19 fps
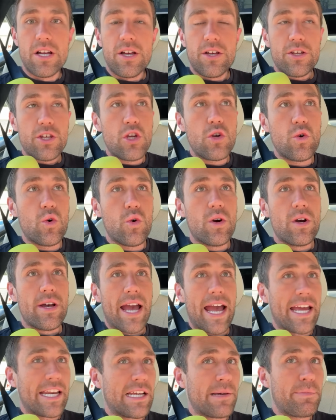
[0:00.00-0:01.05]
You
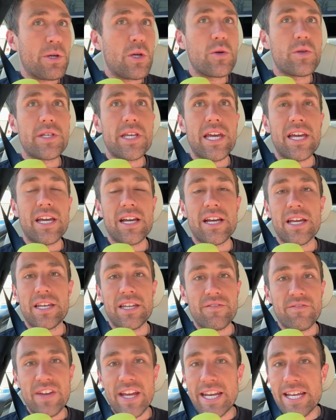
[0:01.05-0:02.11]
end up using an
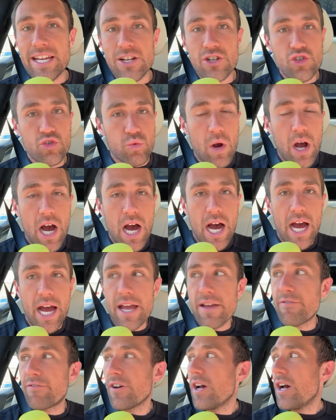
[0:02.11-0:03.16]
NVIDIA
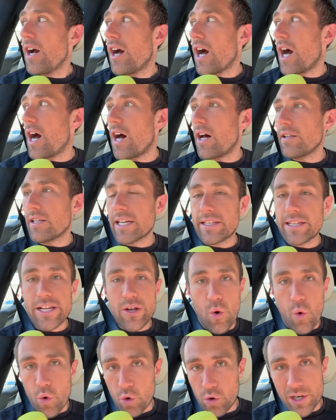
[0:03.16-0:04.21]
drive, uh, like the
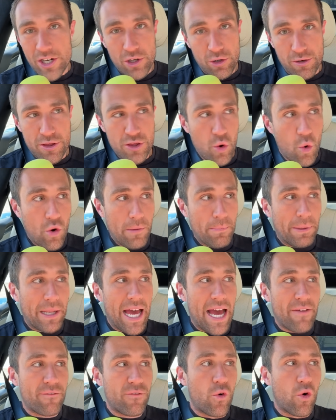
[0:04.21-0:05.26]
Orin or Thor
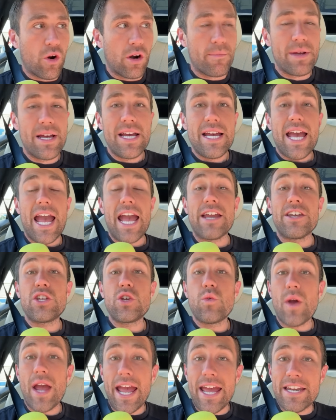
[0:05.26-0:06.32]
platform, and
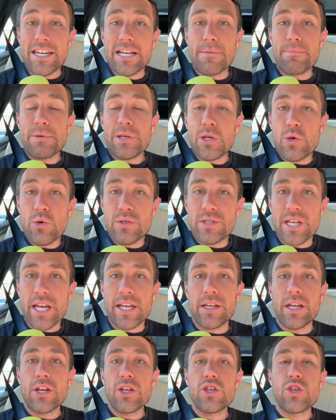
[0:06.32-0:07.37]
you end up
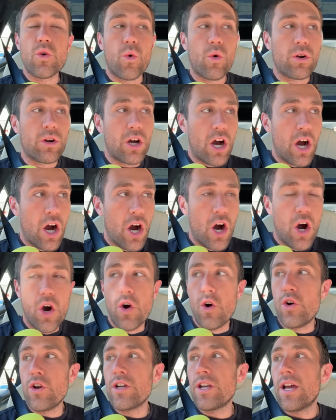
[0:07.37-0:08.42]
using your
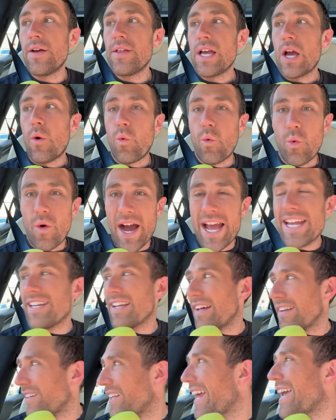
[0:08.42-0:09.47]
own white
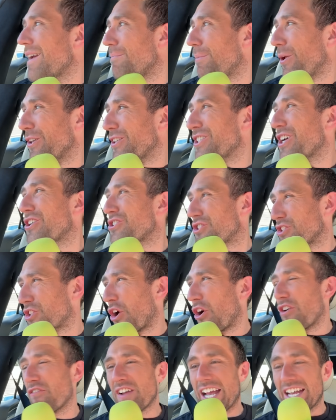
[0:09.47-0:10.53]
labeled
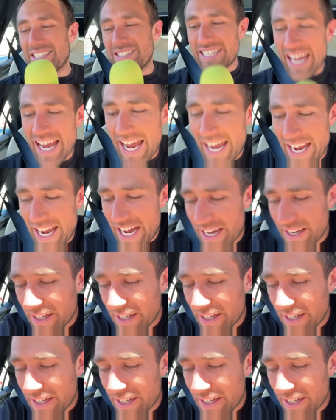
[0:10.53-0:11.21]
service. Hey, hi,